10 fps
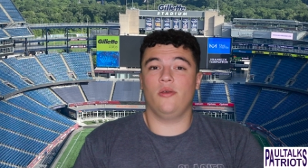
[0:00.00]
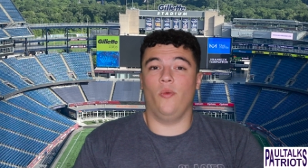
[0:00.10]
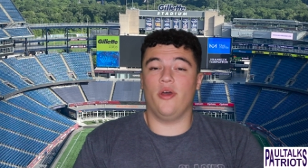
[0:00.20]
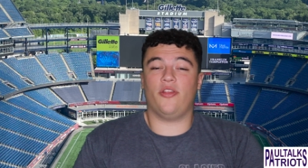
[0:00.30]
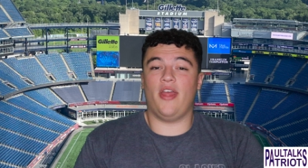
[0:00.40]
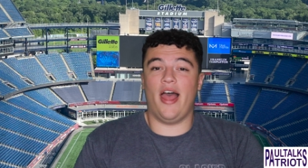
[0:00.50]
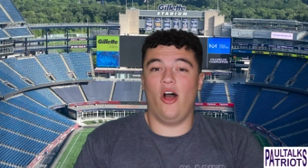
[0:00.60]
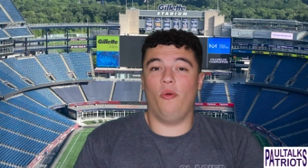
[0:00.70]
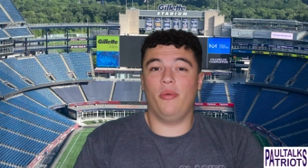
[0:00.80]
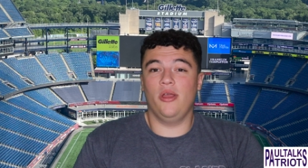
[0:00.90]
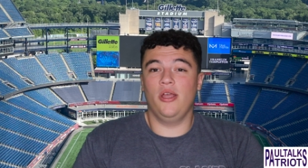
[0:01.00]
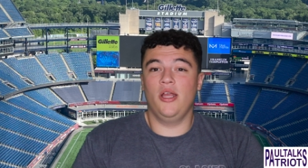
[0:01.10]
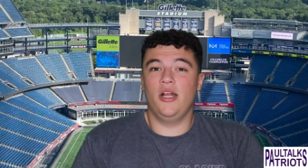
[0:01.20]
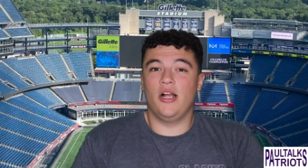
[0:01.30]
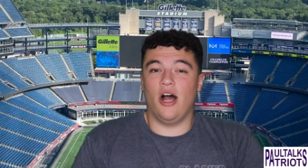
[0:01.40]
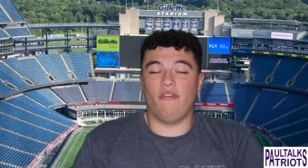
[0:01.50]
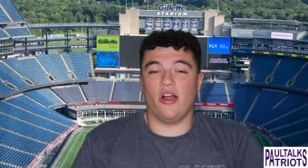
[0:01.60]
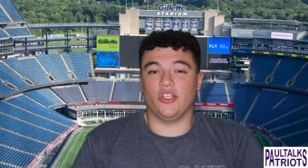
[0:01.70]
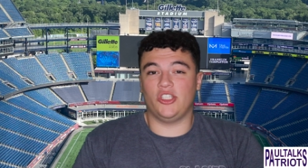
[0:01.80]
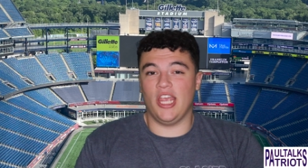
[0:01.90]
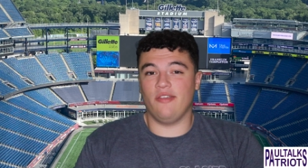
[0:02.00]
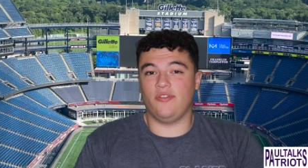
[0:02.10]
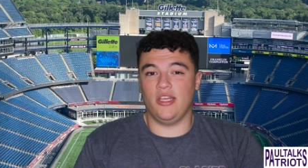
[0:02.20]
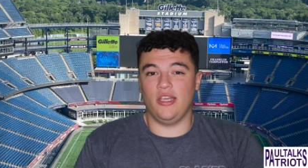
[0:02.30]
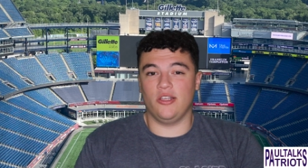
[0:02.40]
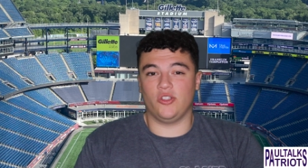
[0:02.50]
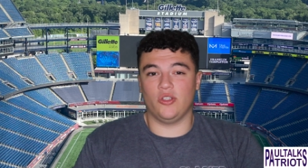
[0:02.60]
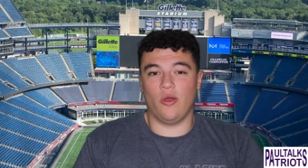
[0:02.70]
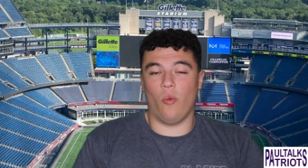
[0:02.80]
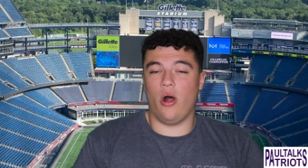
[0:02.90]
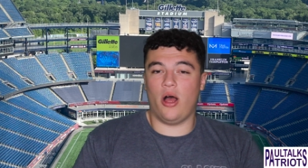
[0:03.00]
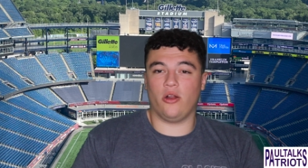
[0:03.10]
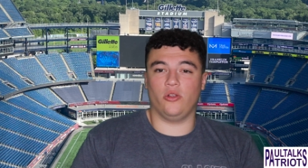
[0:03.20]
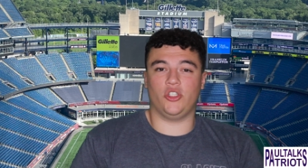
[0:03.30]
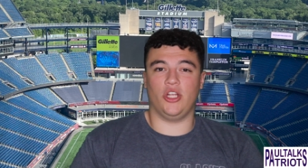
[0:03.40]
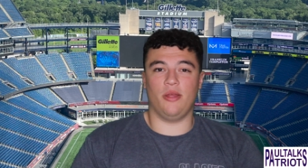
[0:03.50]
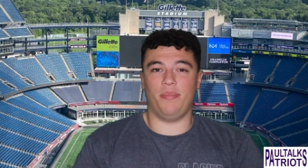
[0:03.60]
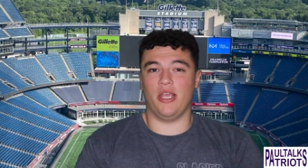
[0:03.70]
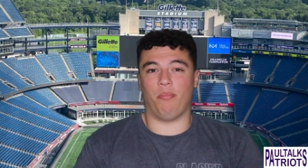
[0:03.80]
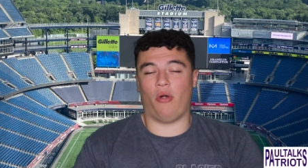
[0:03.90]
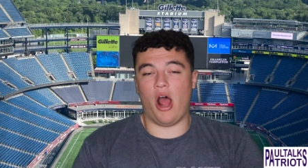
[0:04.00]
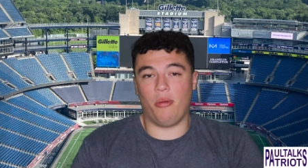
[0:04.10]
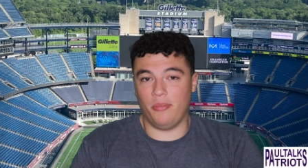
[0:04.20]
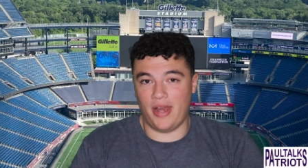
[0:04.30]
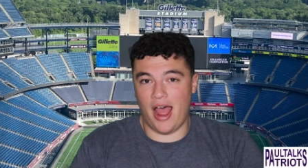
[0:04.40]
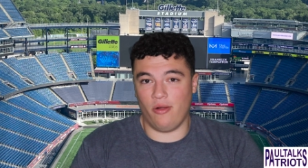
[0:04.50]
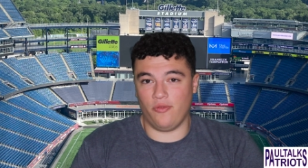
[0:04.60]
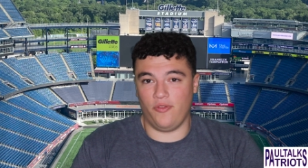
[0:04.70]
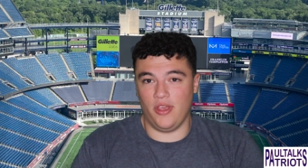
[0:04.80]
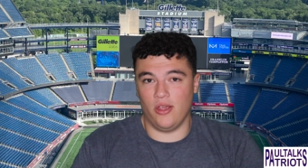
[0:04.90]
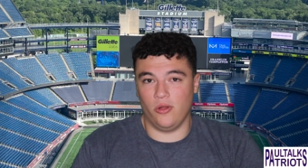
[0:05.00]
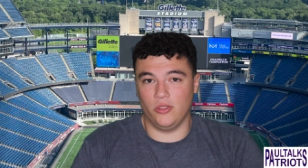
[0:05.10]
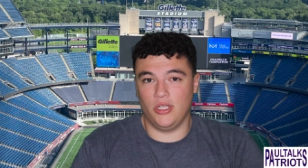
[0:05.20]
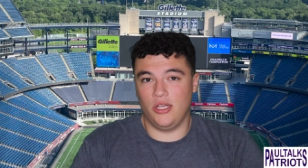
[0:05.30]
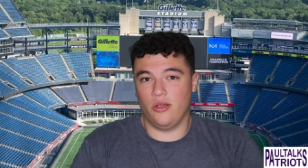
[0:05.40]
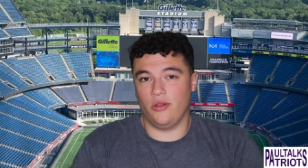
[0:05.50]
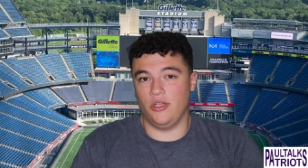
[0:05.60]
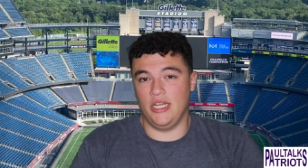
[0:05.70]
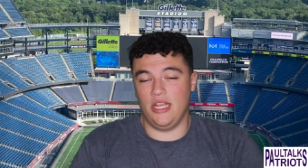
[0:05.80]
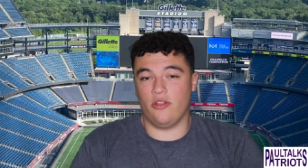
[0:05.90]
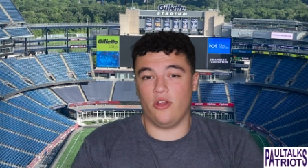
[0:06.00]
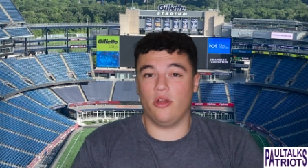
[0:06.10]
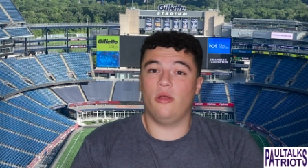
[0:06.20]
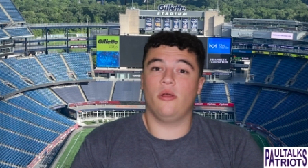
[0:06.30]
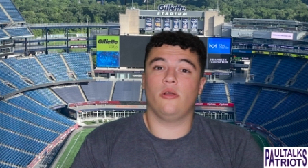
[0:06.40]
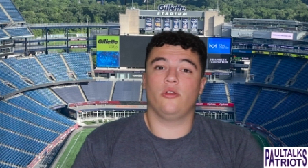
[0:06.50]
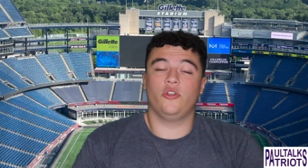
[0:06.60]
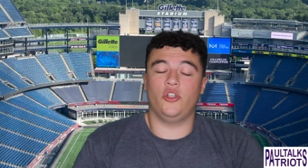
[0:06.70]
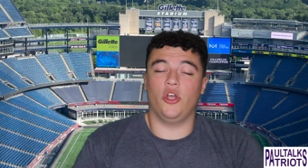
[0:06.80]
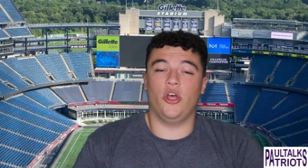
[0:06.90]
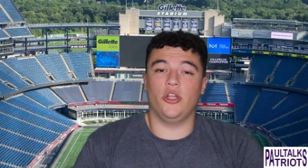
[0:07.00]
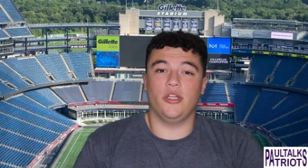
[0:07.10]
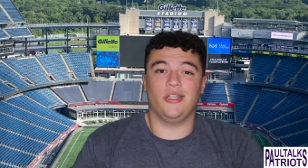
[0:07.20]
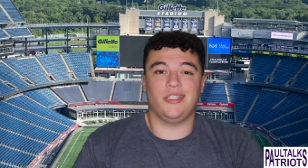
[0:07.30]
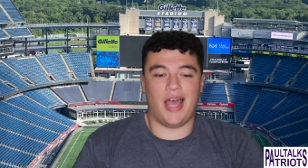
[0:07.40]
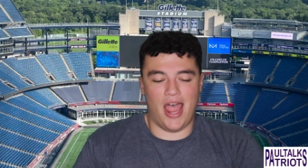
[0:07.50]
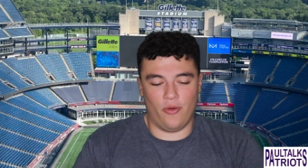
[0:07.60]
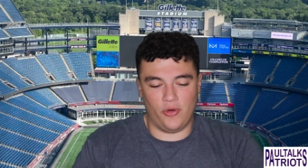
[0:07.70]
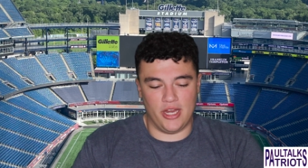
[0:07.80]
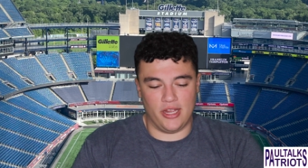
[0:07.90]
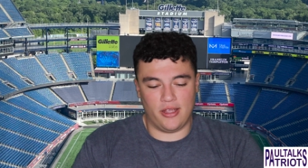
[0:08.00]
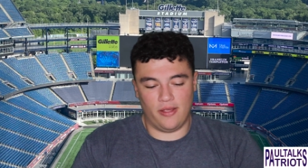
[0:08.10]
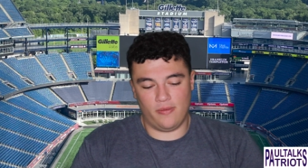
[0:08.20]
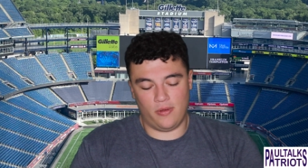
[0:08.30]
With the help of our safeties, Waddle shouldn't be a problem downfield. Neither should Tyreek.